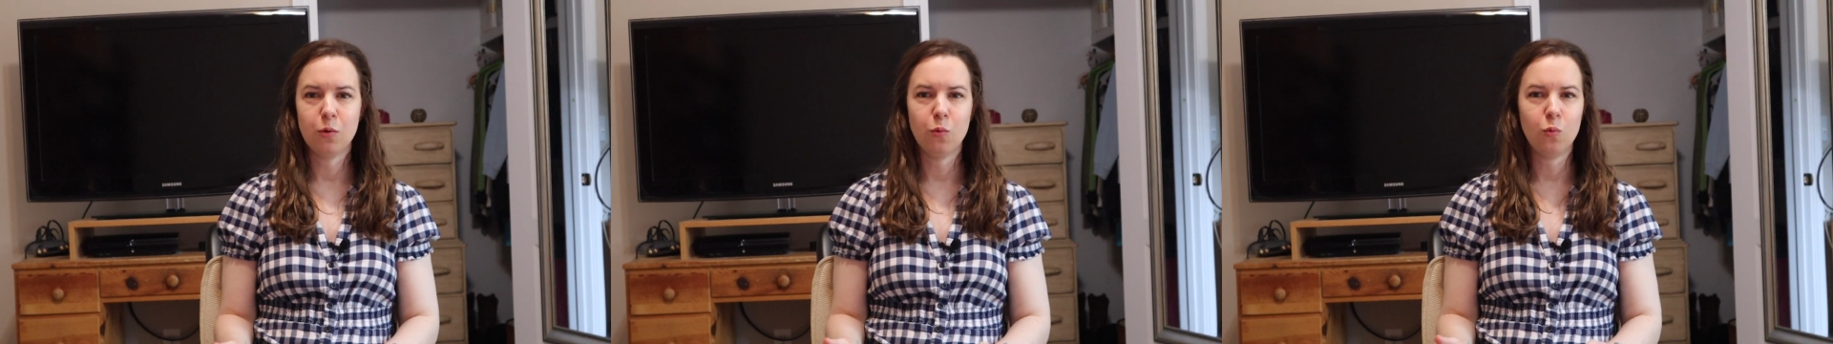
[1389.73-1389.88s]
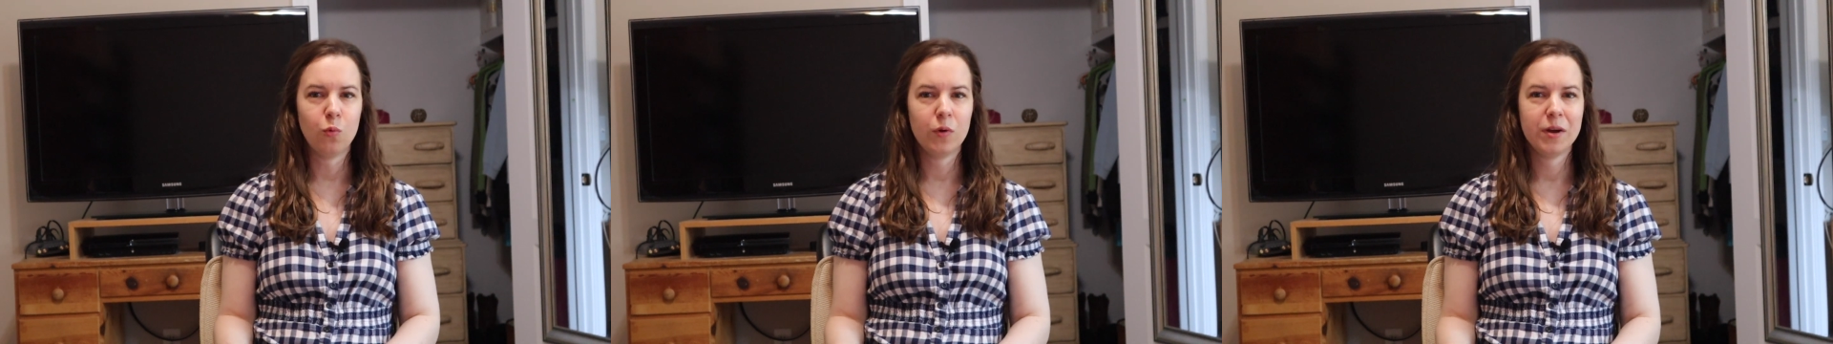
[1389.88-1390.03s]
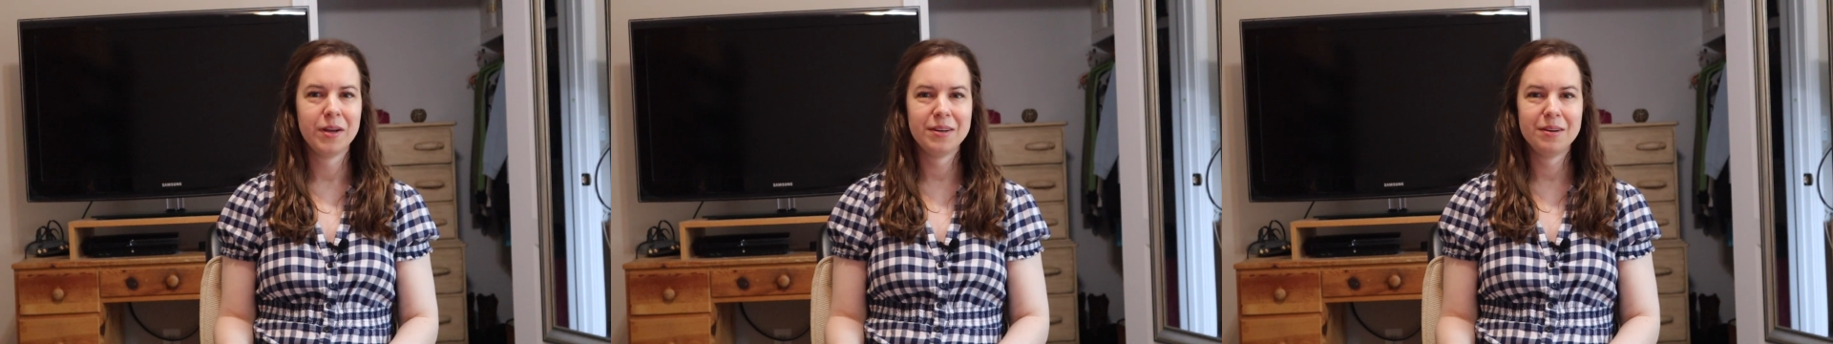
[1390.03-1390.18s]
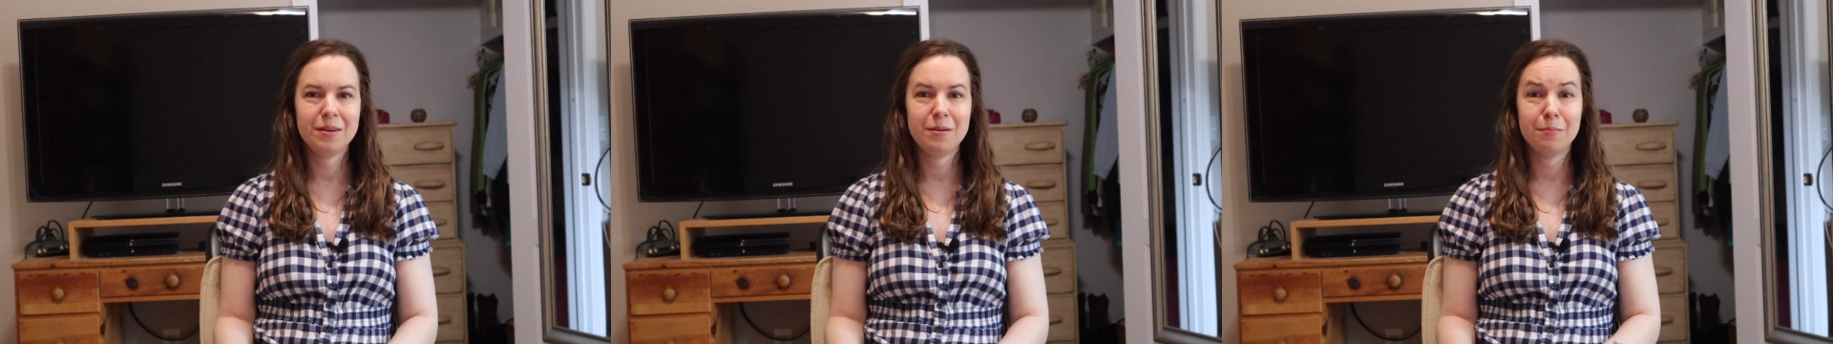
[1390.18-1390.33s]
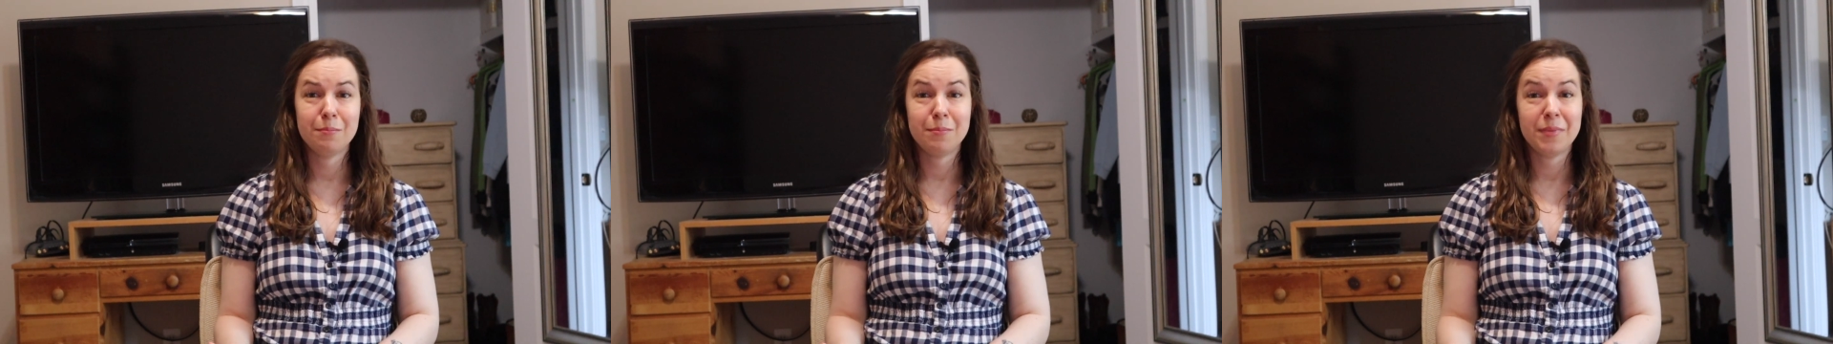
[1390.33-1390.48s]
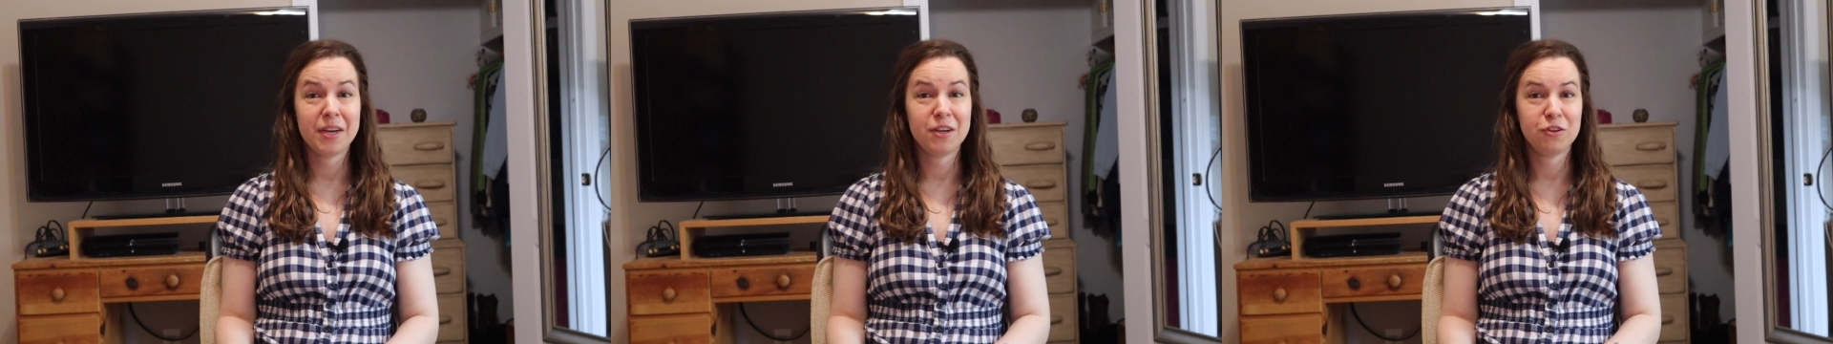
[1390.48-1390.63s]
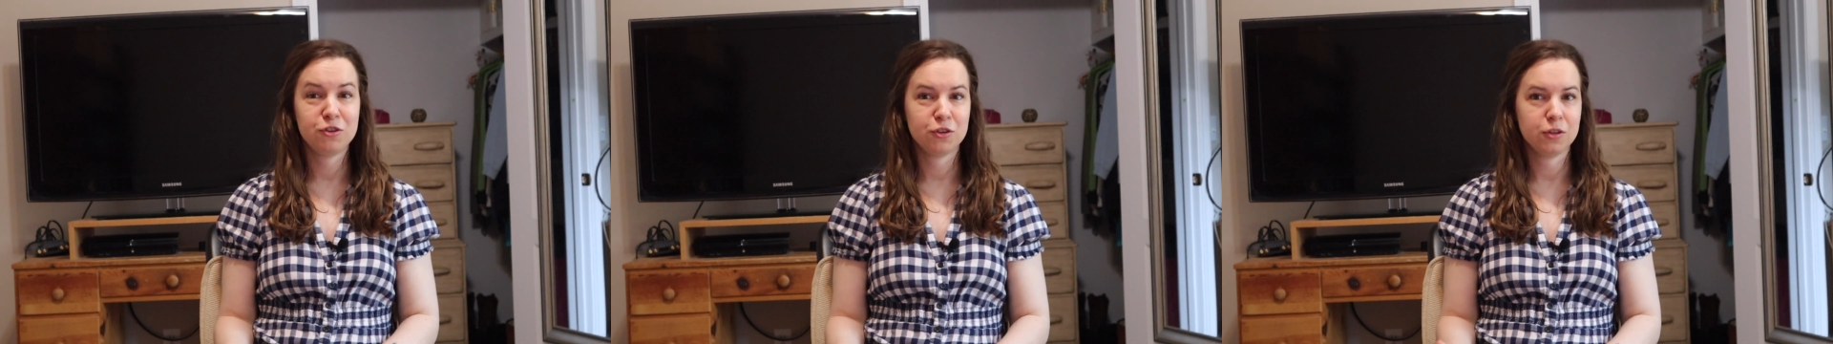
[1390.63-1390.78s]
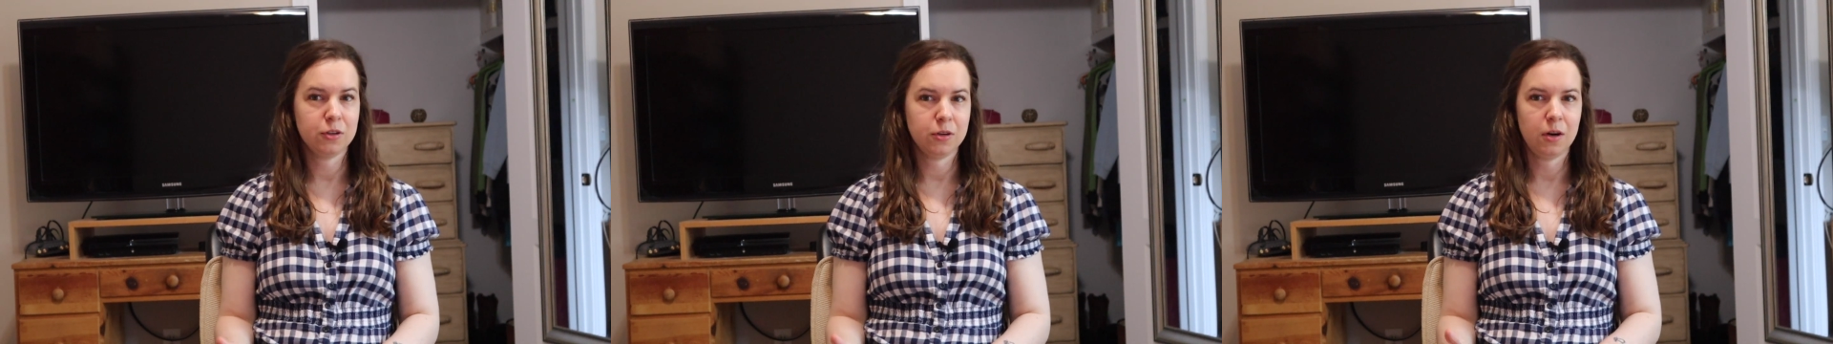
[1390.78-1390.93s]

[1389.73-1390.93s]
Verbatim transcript: one major